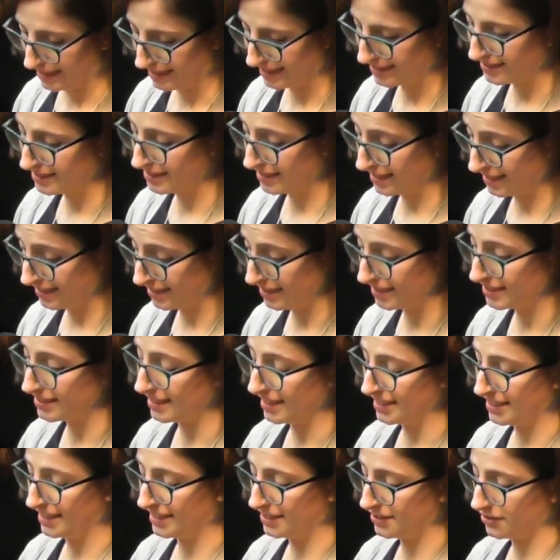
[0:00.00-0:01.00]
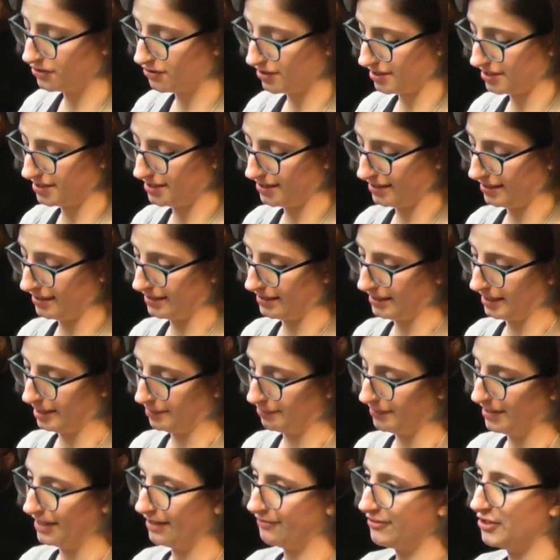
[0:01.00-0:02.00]
nearness and His trusting in Him.
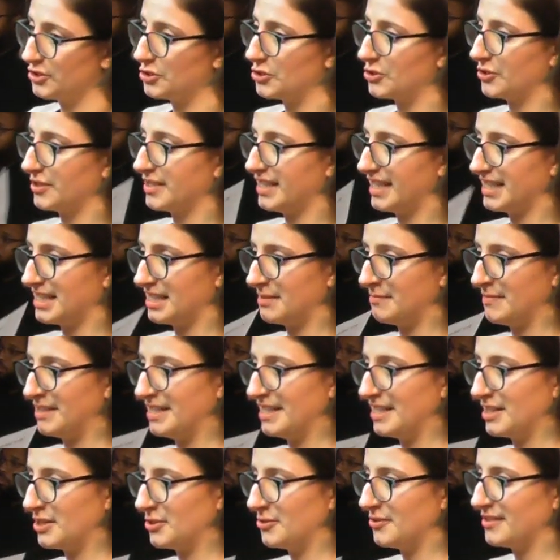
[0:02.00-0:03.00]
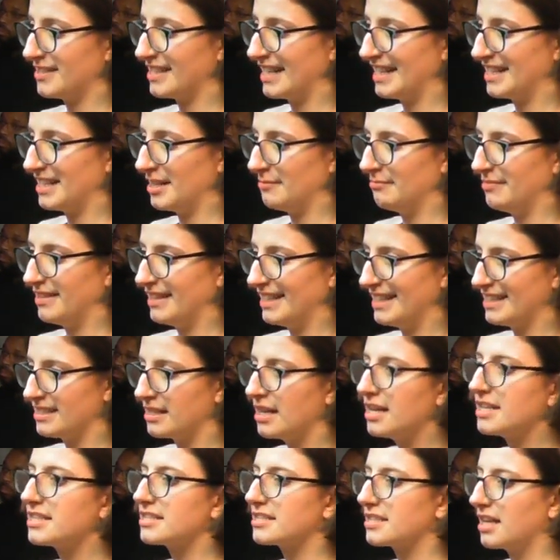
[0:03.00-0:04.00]
If this is your testimony, can you stand up, please?
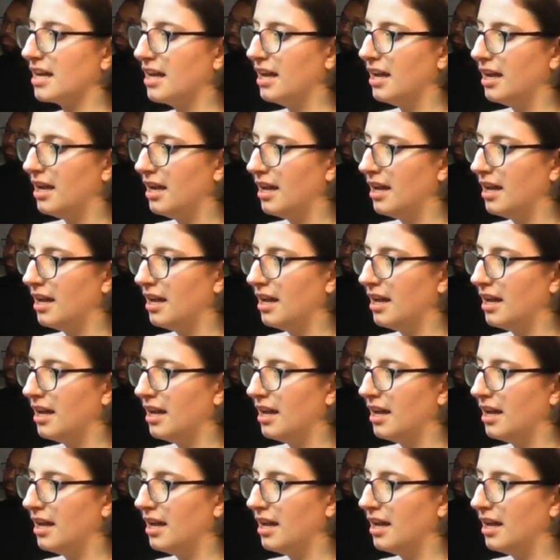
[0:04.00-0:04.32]
Stand up.